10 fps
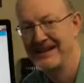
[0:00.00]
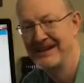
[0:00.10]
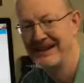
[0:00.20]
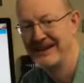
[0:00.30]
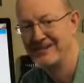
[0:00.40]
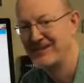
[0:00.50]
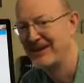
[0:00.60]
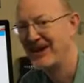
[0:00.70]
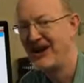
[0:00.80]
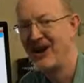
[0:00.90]

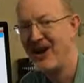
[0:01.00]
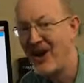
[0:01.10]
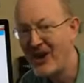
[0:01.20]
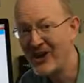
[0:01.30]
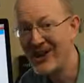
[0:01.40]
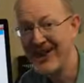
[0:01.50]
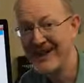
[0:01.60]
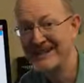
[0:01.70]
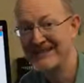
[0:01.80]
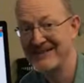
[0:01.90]
Got all kinds of